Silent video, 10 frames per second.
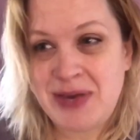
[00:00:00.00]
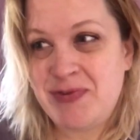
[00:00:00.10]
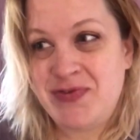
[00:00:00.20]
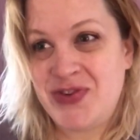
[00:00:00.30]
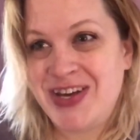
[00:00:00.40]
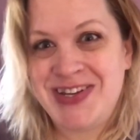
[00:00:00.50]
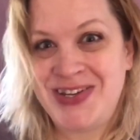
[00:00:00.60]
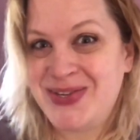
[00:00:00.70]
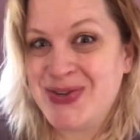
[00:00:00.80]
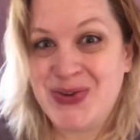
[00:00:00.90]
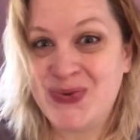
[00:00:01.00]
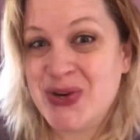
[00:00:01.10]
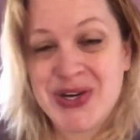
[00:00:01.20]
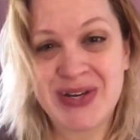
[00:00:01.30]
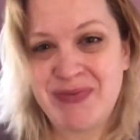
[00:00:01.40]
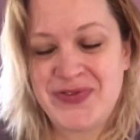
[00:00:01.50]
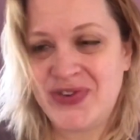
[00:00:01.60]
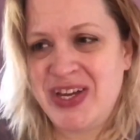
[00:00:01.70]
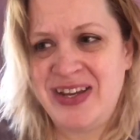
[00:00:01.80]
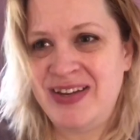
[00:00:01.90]
I'm afraid to go to work. I'm
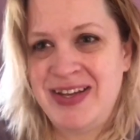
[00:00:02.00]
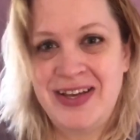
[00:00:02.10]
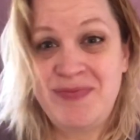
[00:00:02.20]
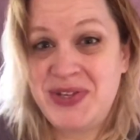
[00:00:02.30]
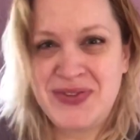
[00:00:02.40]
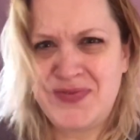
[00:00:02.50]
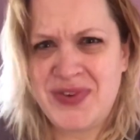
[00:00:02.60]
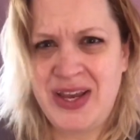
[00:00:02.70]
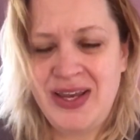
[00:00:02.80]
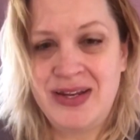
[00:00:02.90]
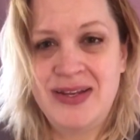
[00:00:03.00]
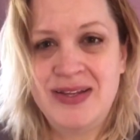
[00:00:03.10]
just afraid.